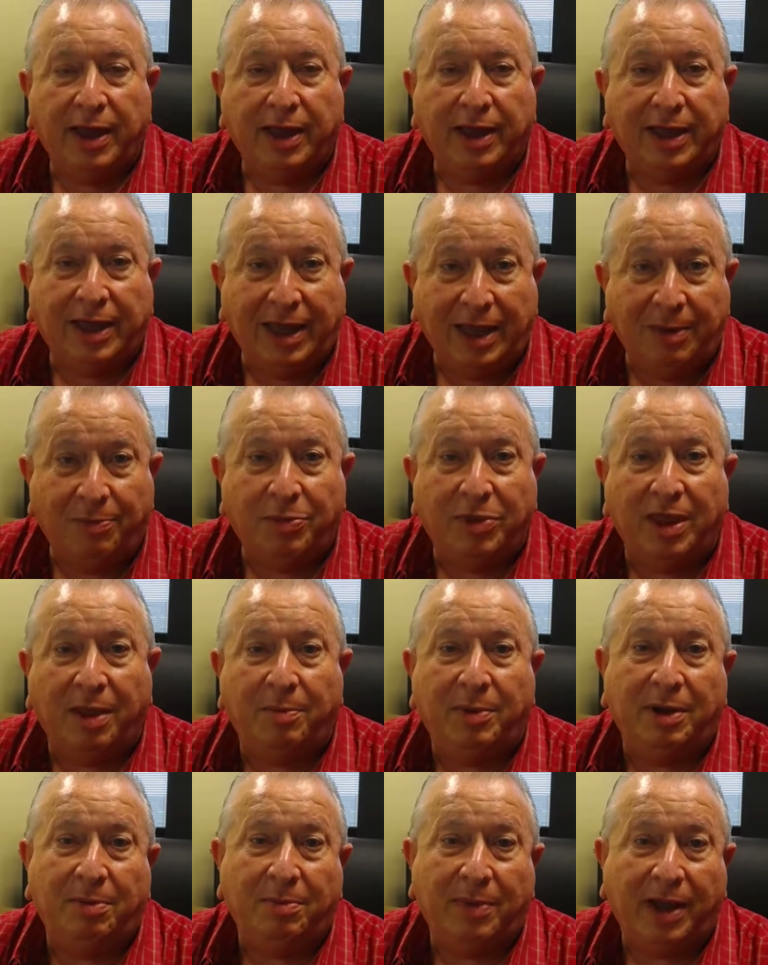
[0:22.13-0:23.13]
keep them
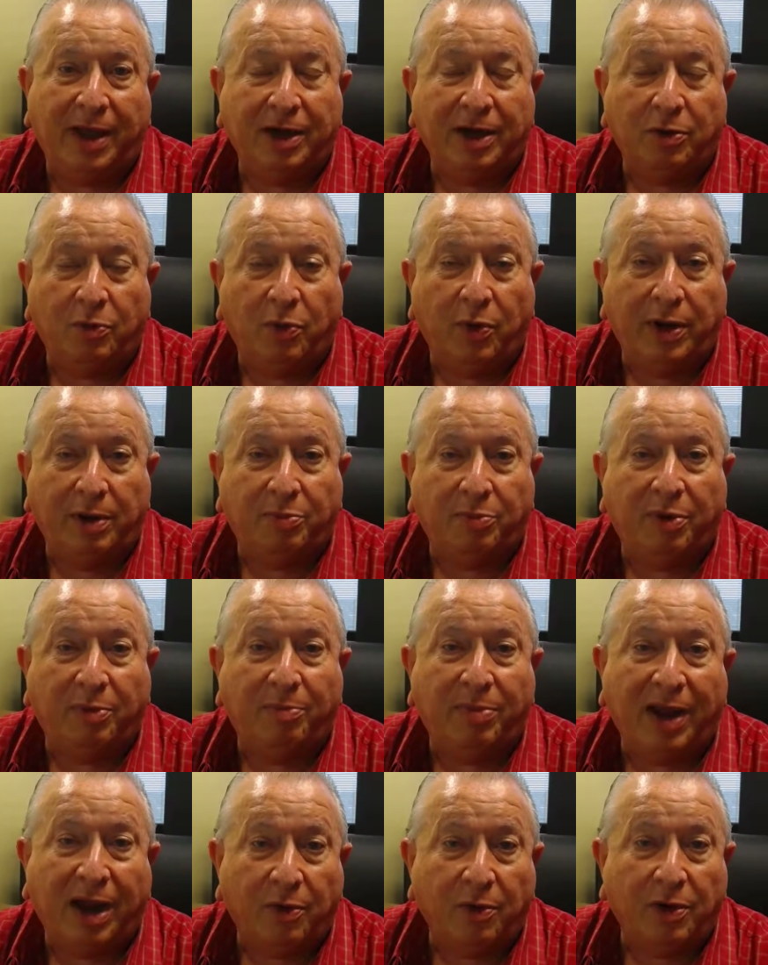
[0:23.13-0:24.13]
in mind when
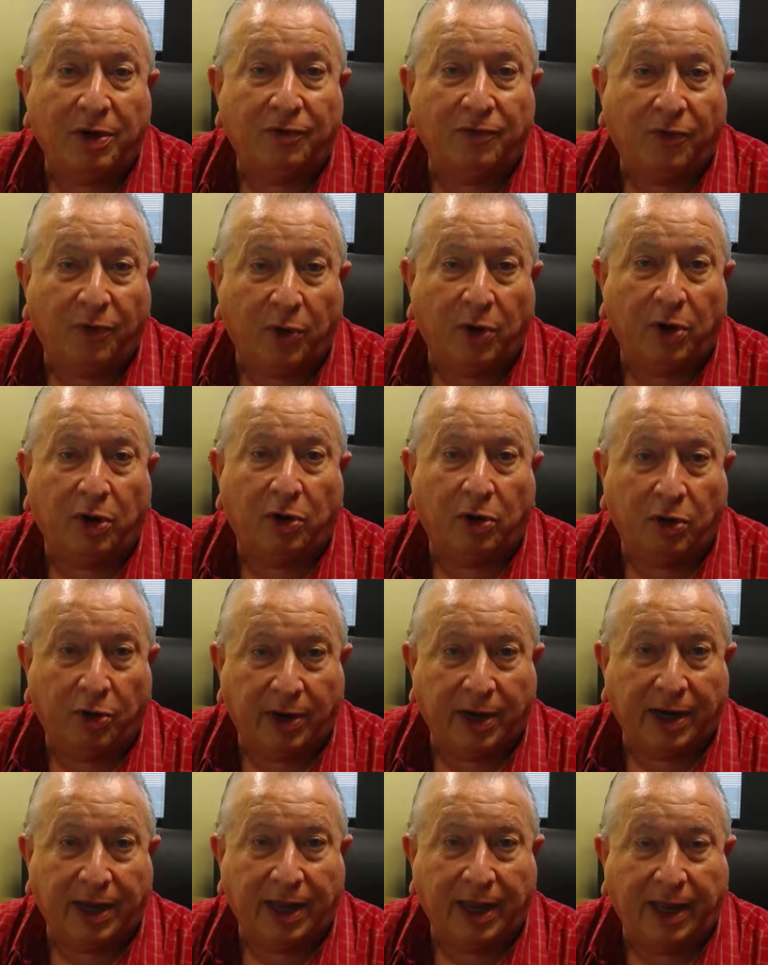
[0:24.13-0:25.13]
preparing for a
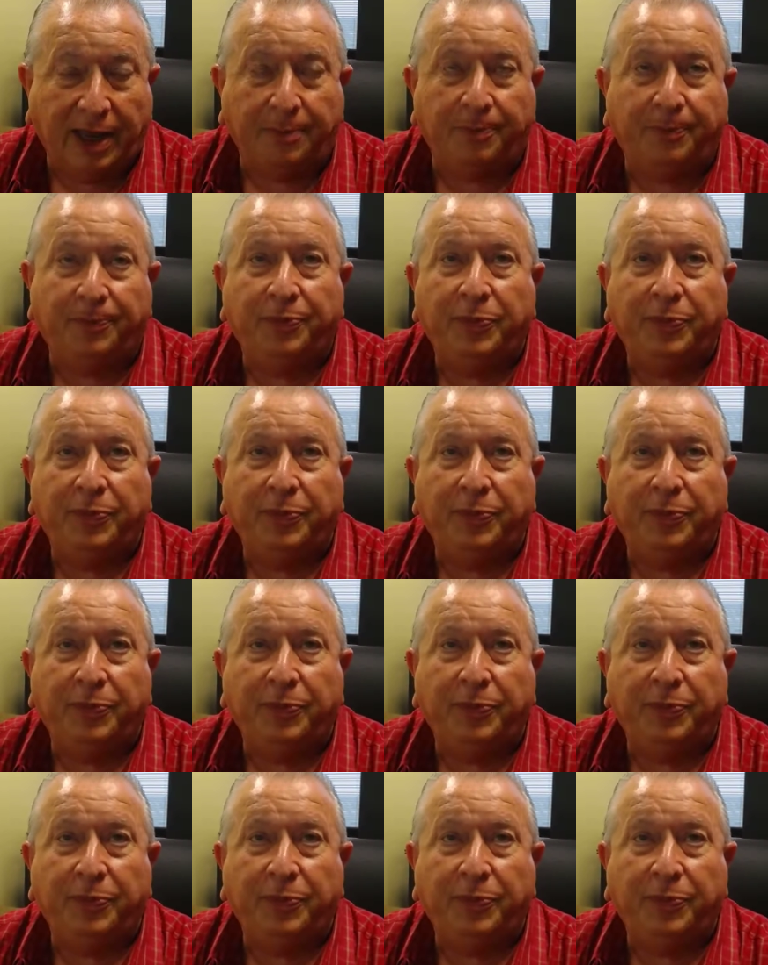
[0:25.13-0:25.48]
hurricane.